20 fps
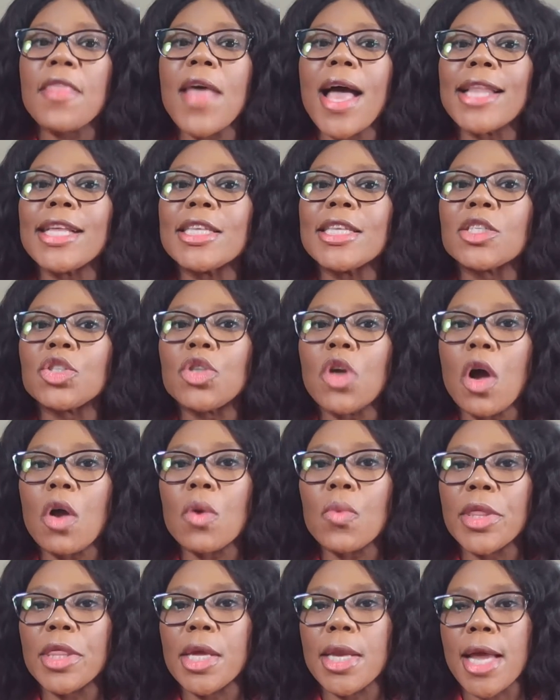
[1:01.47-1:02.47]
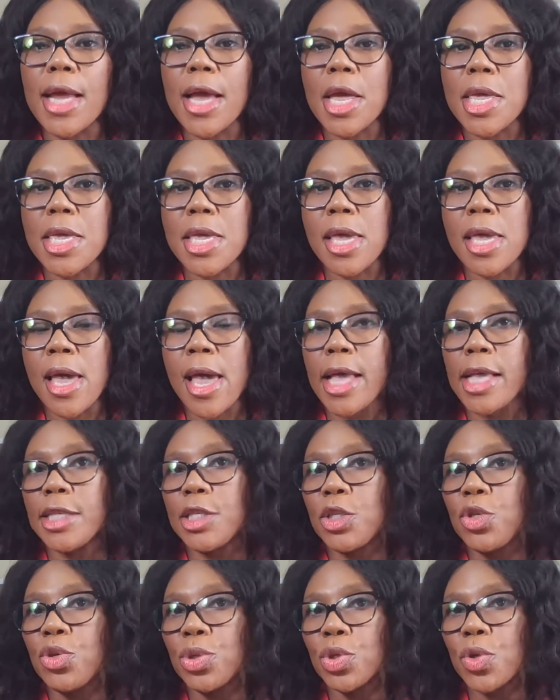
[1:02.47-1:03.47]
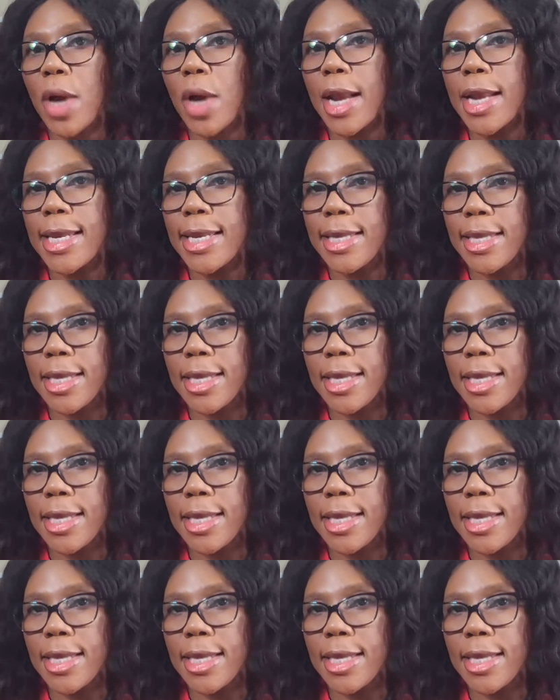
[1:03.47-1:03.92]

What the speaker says: that is done within a year is usually